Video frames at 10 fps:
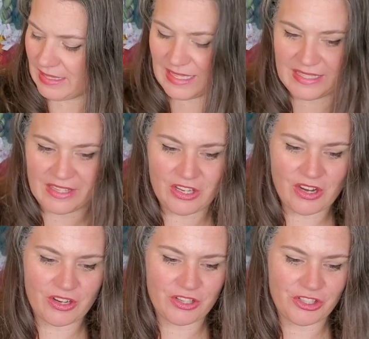lets the
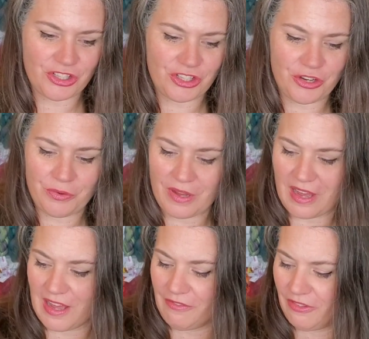yarn show
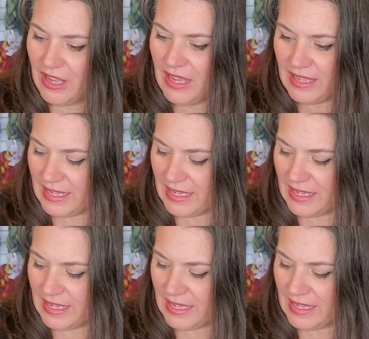off